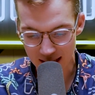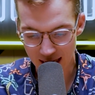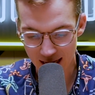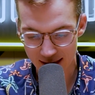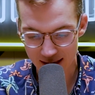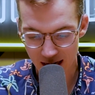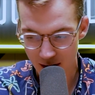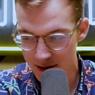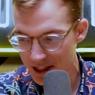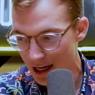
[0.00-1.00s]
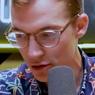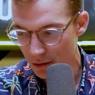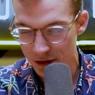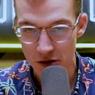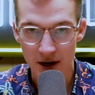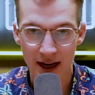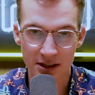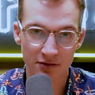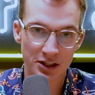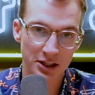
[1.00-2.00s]
And we scheduled 2
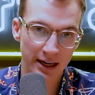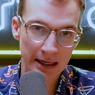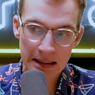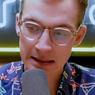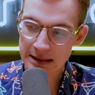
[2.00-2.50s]
days visiting